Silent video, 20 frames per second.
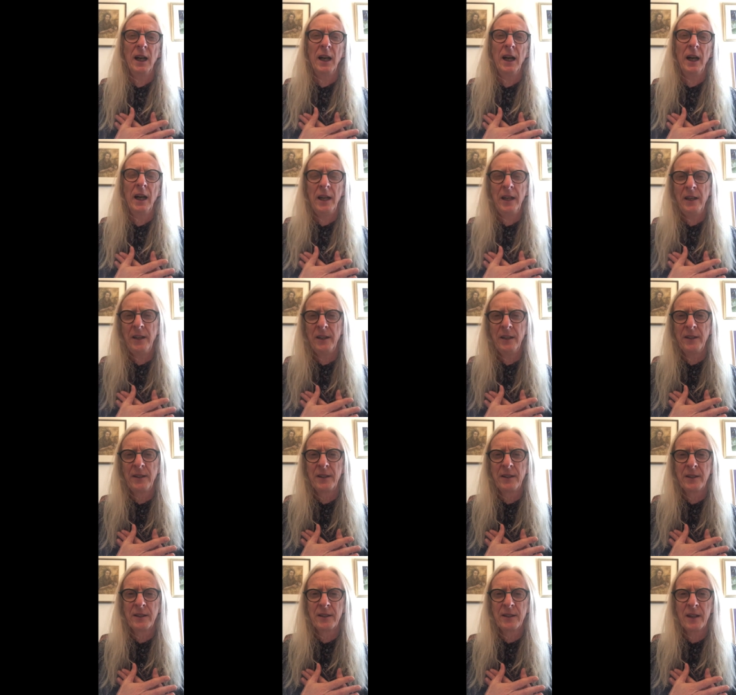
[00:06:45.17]
And
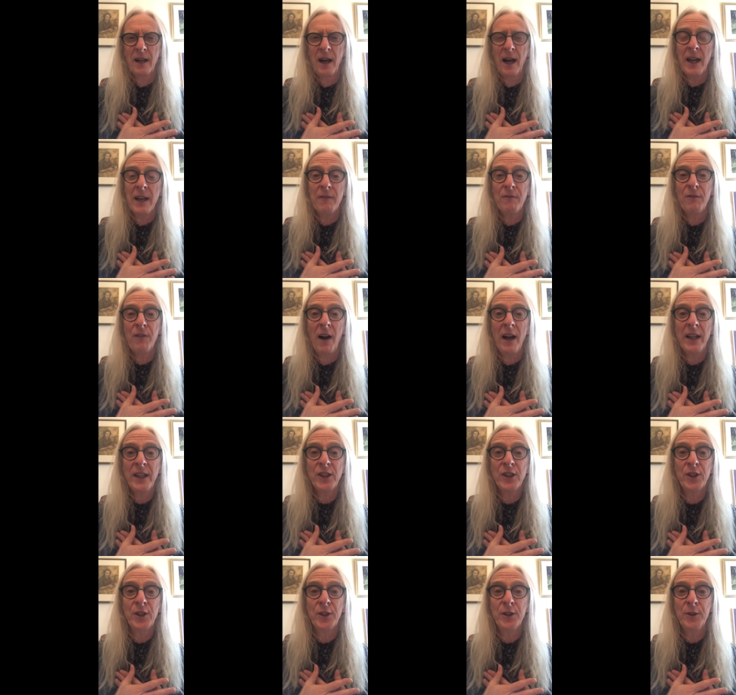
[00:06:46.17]
I
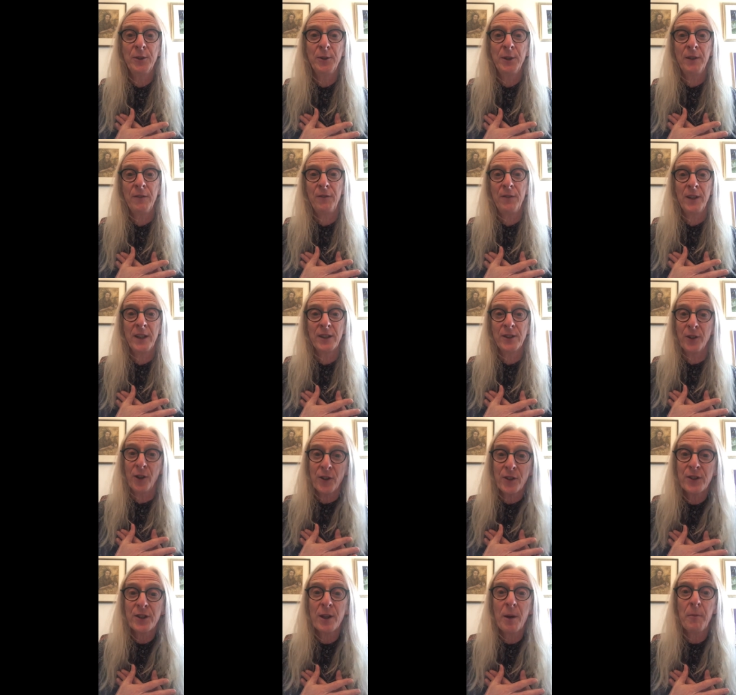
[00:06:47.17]
invite you, if it's
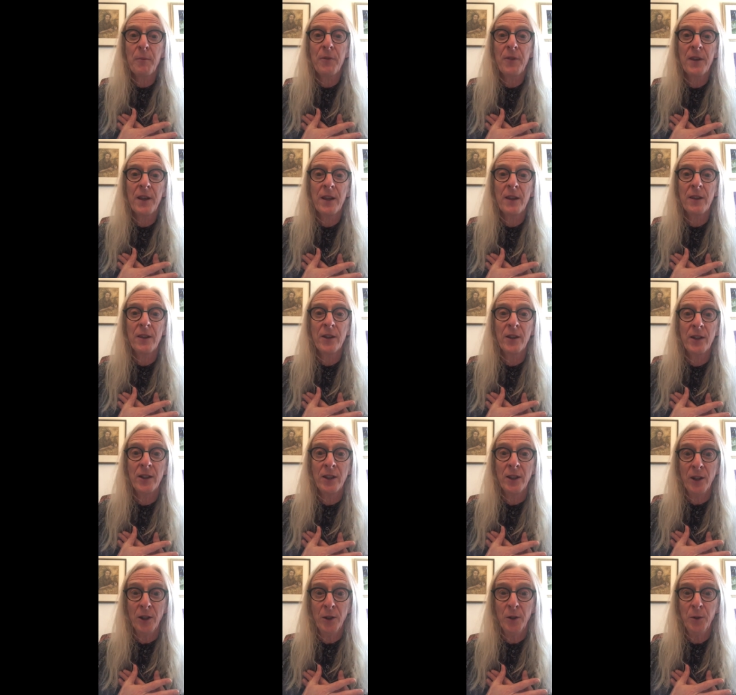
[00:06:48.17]
not something that
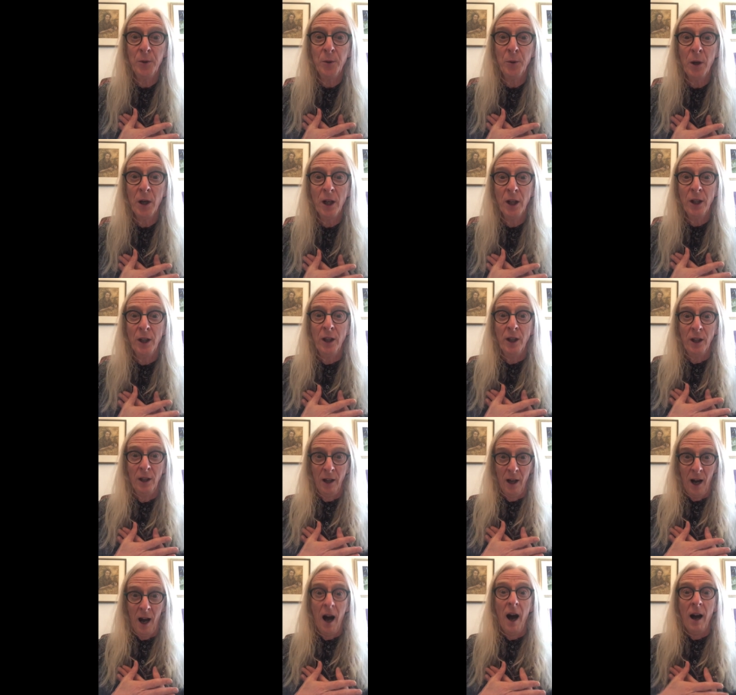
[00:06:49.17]
you
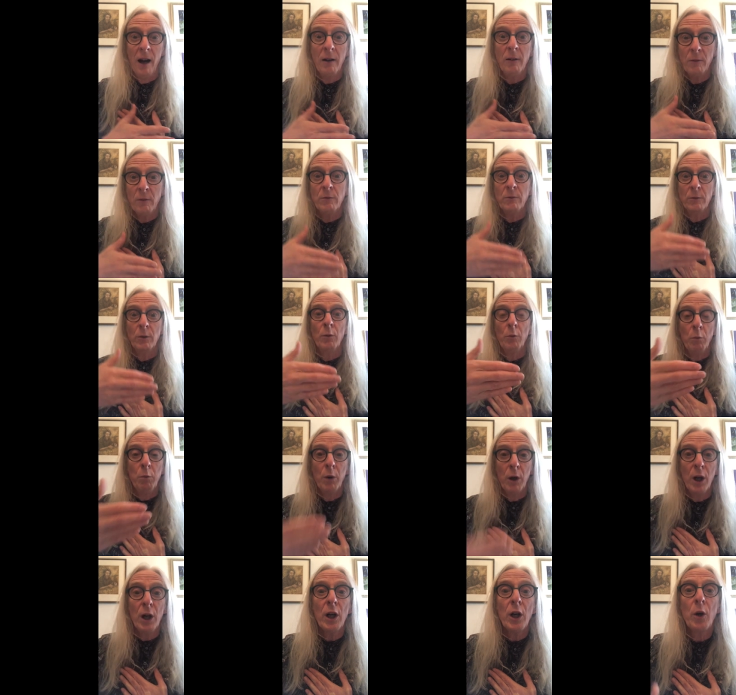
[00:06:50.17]

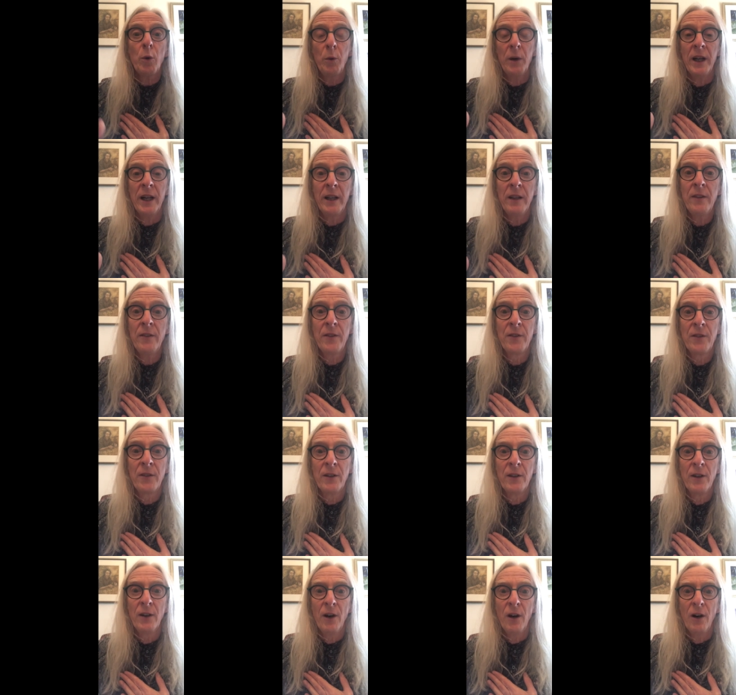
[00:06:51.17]
work with
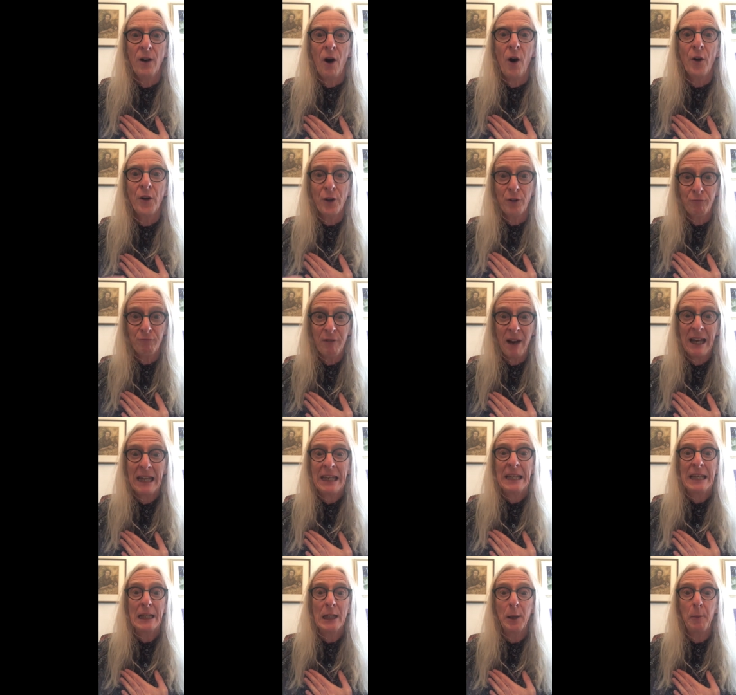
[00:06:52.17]
on a
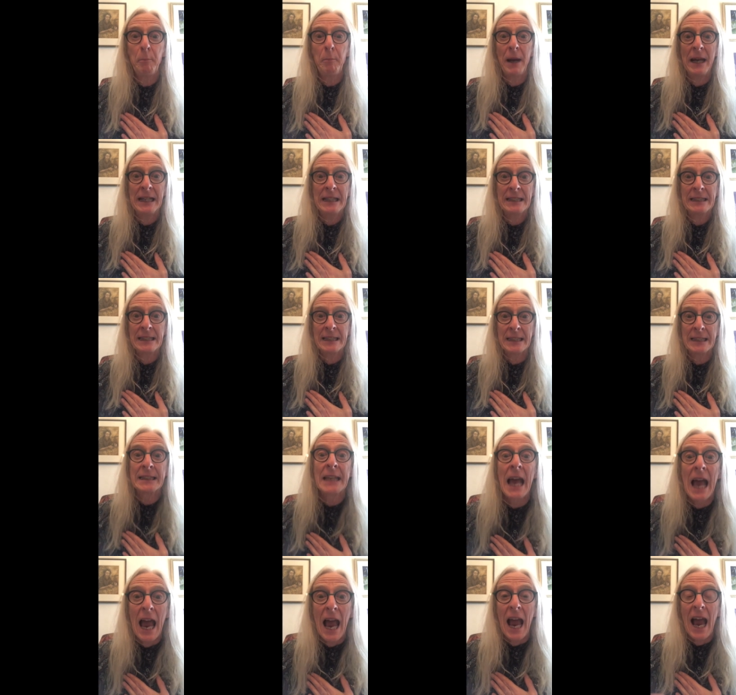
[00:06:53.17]
regular basis,
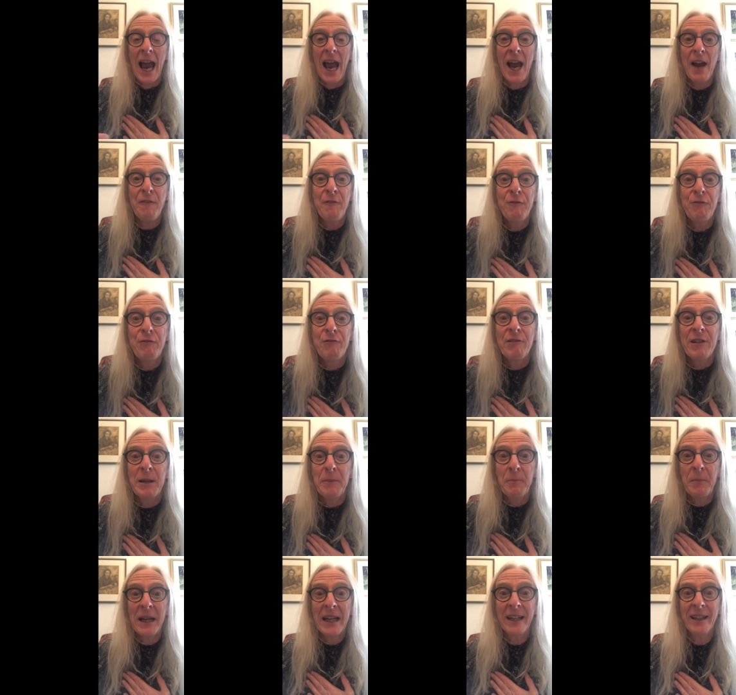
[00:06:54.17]
every
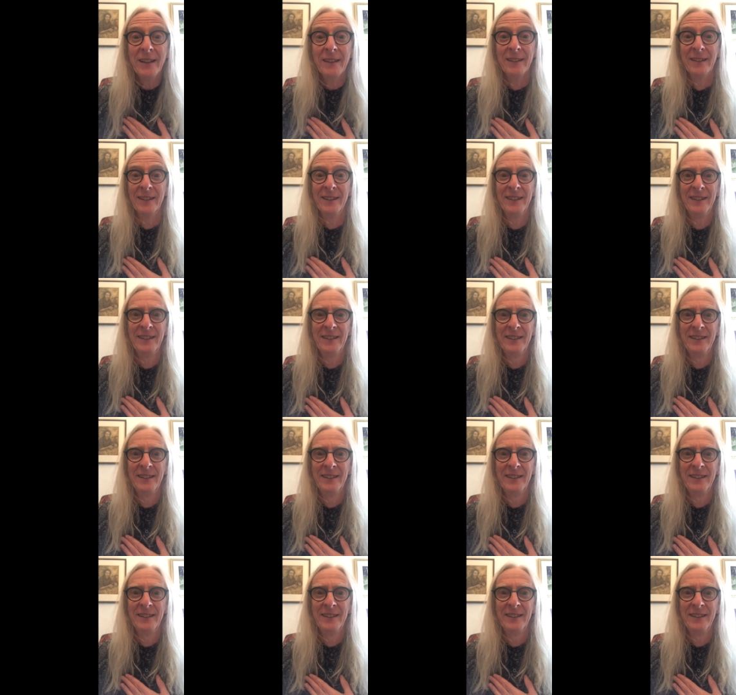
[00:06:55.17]
meal,